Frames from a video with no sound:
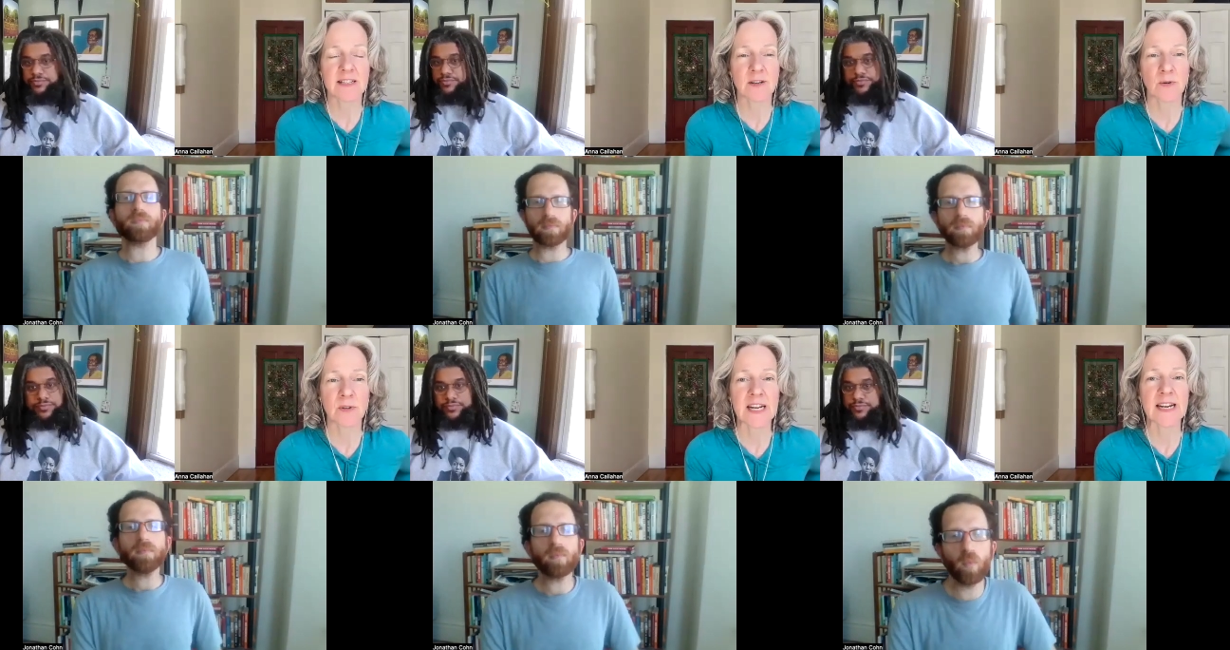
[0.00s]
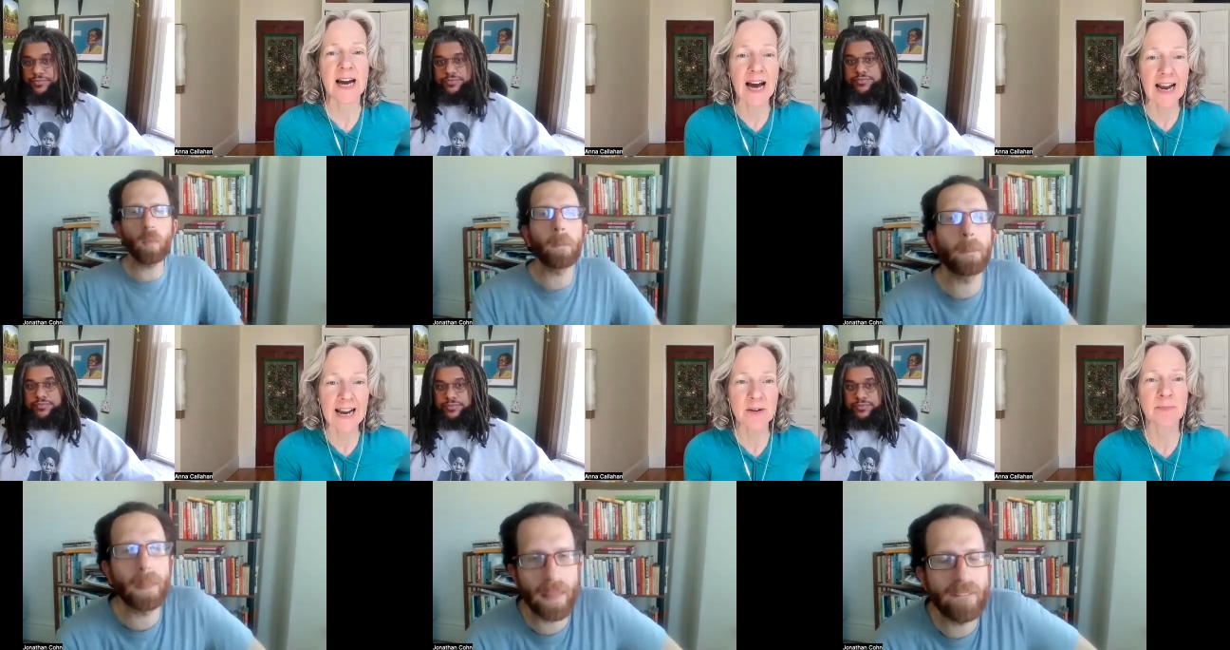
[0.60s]
Speaker 1: that only
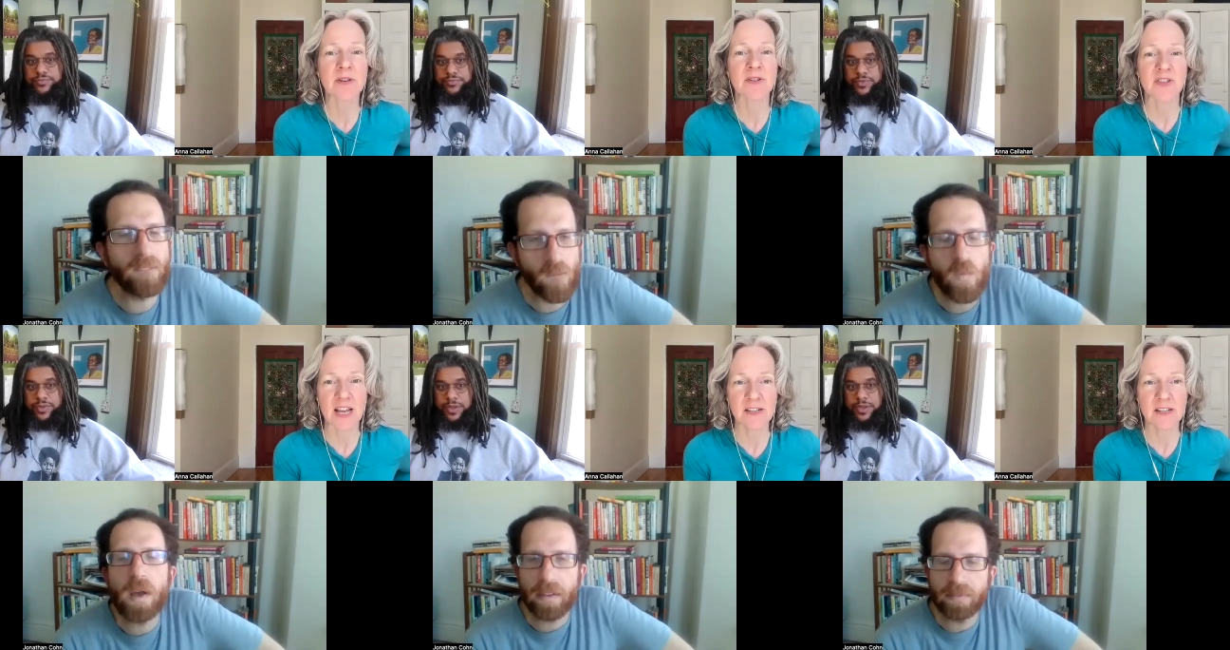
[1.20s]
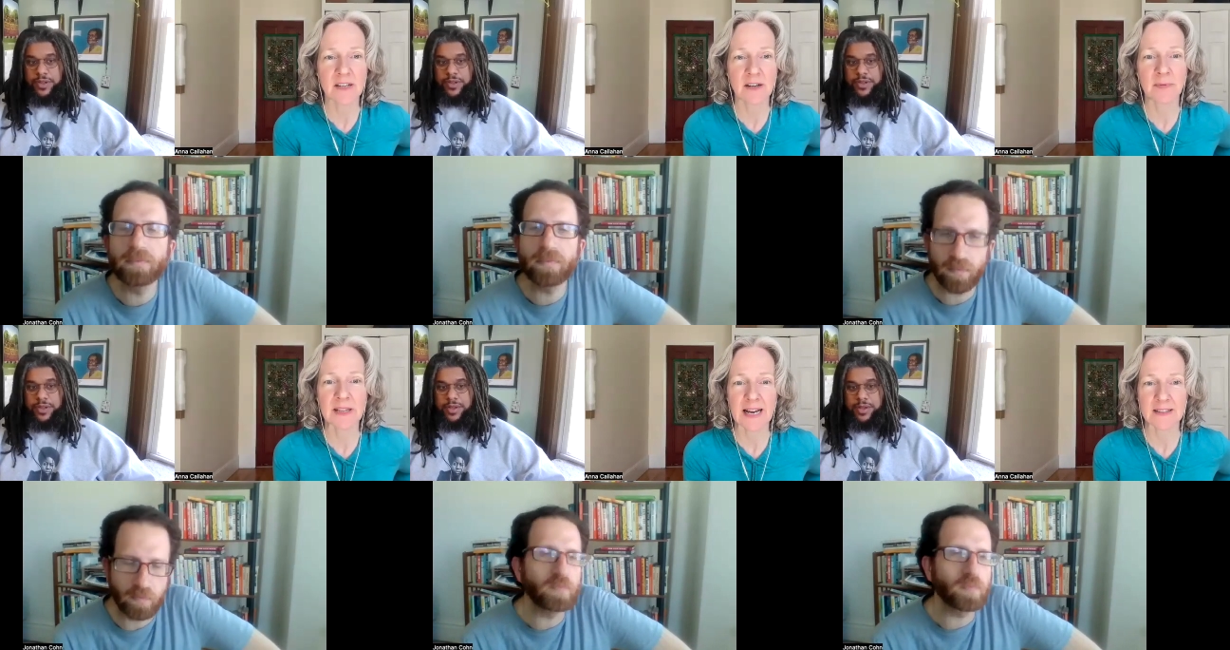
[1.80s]
9% of
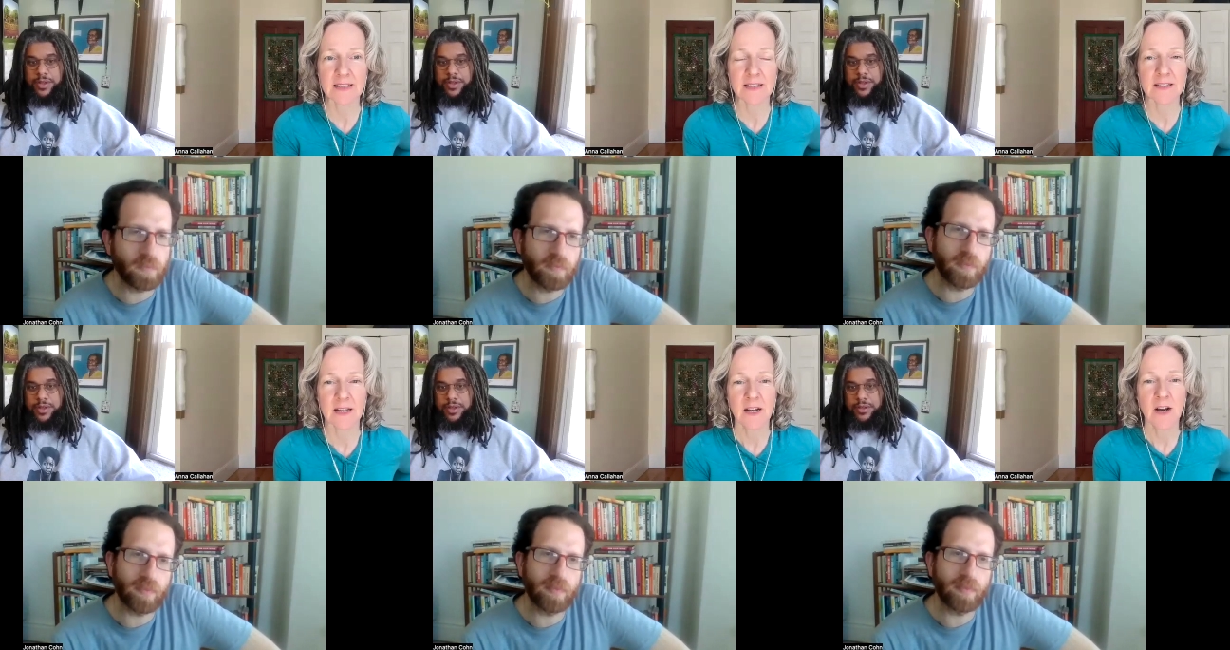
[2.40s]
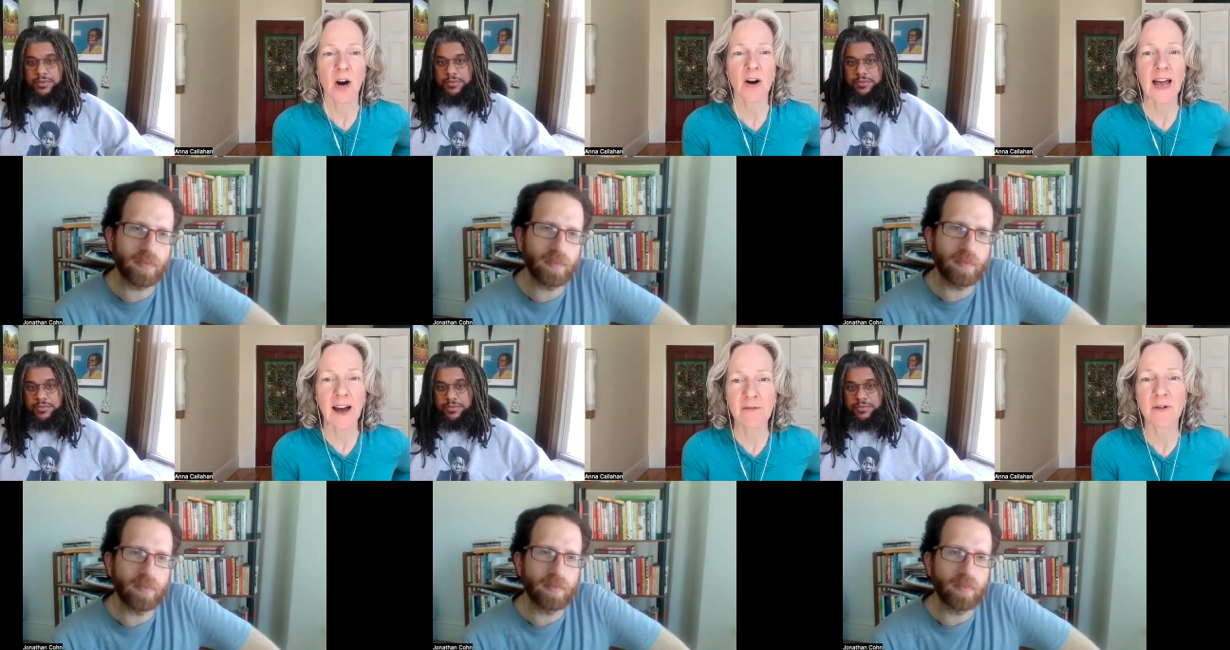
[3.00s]
plastics are
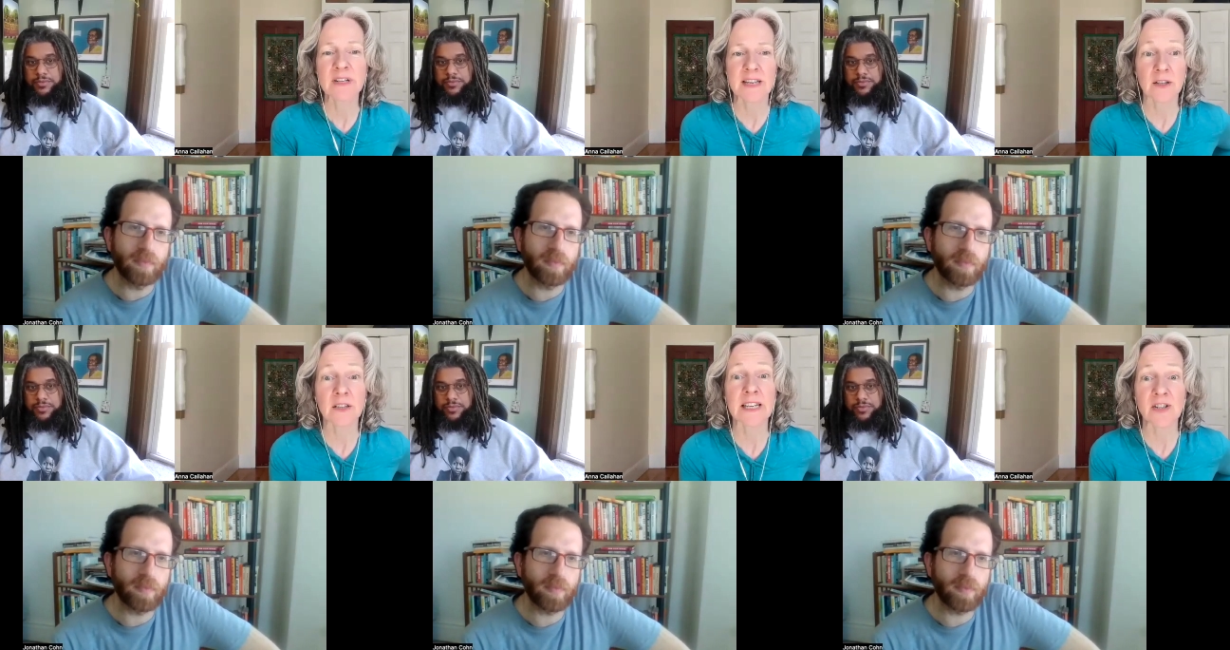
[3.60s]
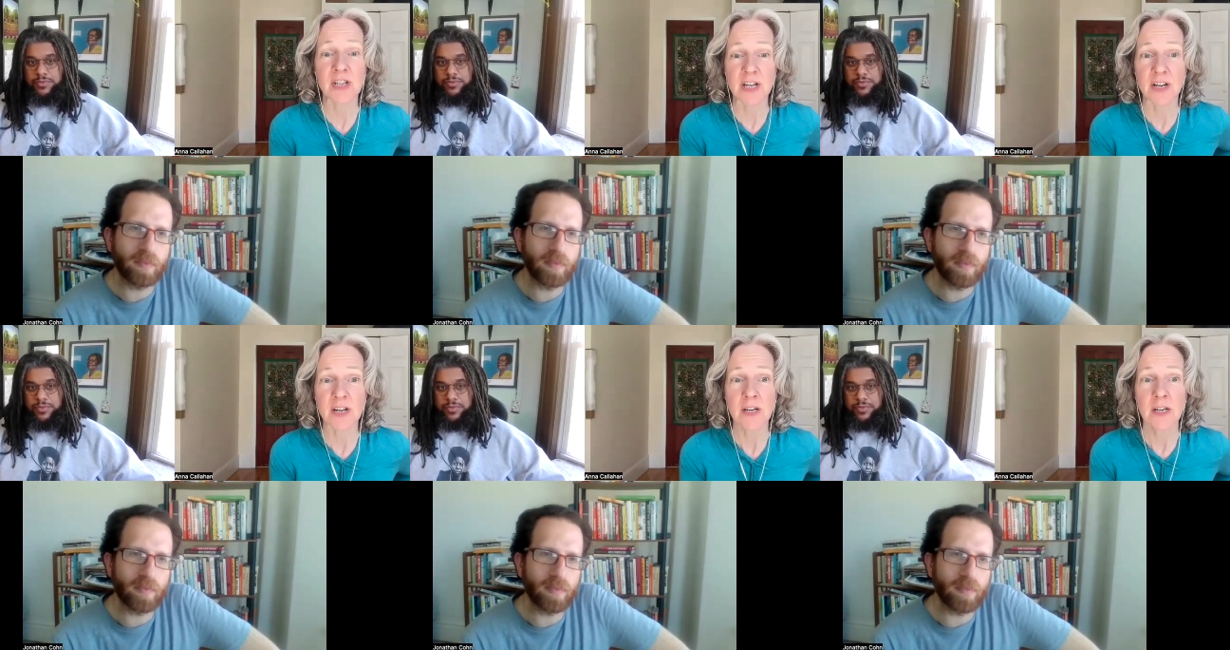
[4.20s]
ever recycled each
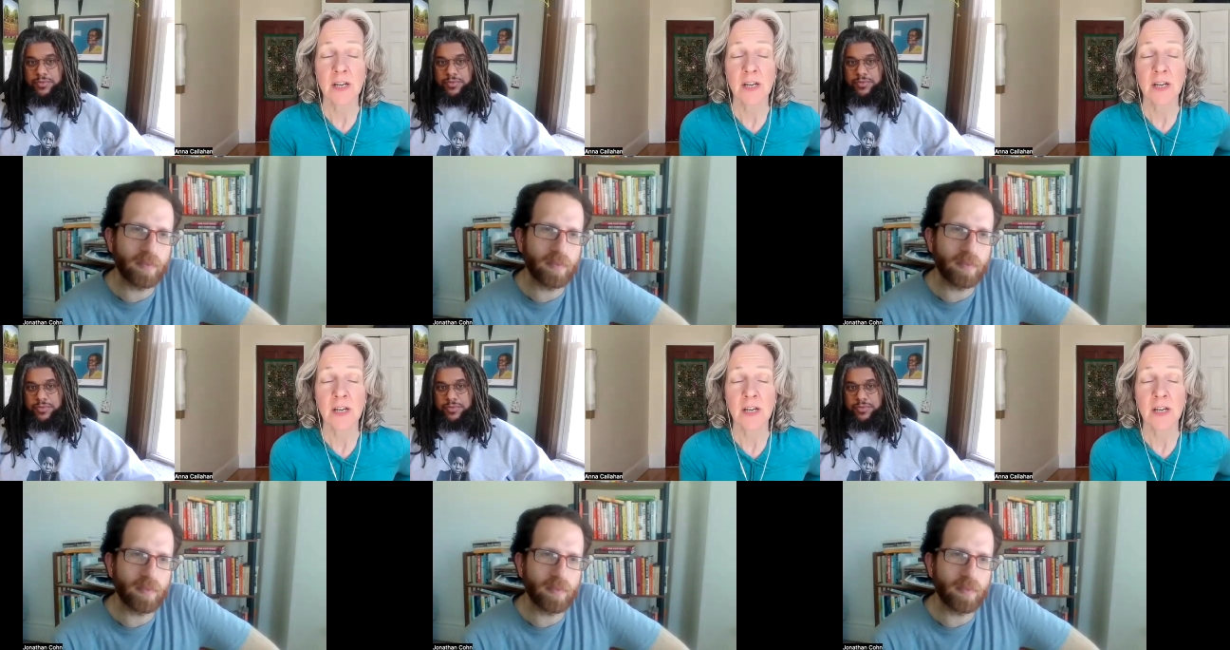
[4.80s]
year.